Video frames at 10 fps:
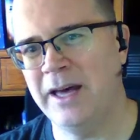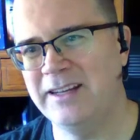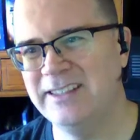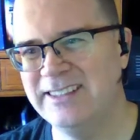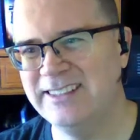
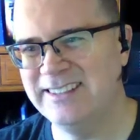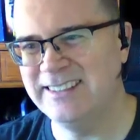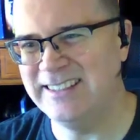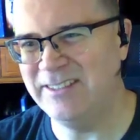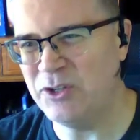But
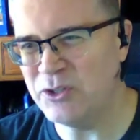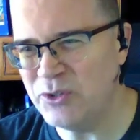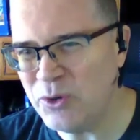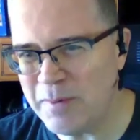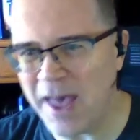if you
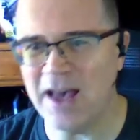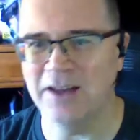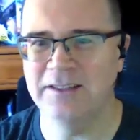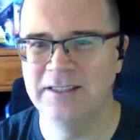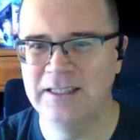zoom
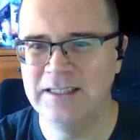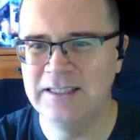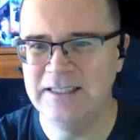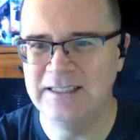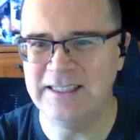out,
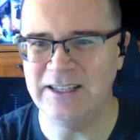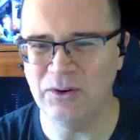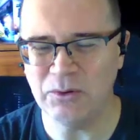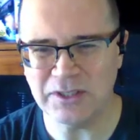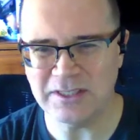it
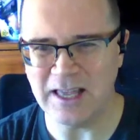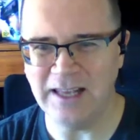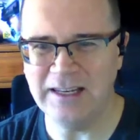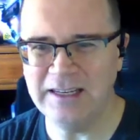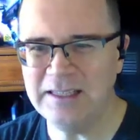looks
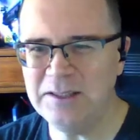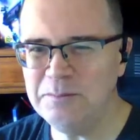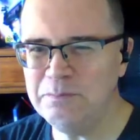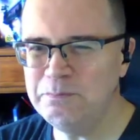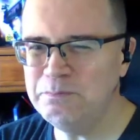a
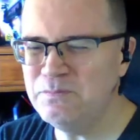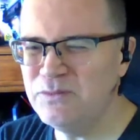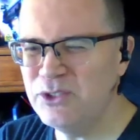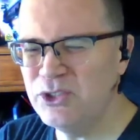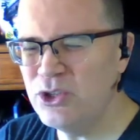little
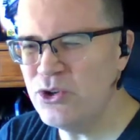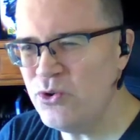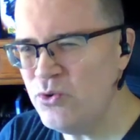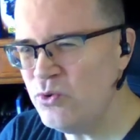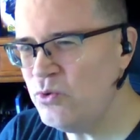
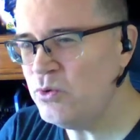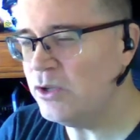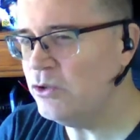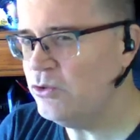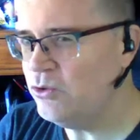too
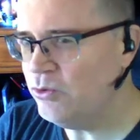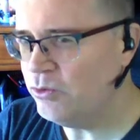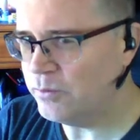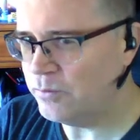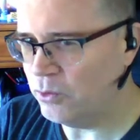
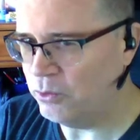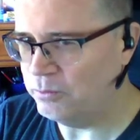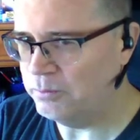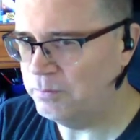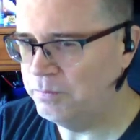uniform.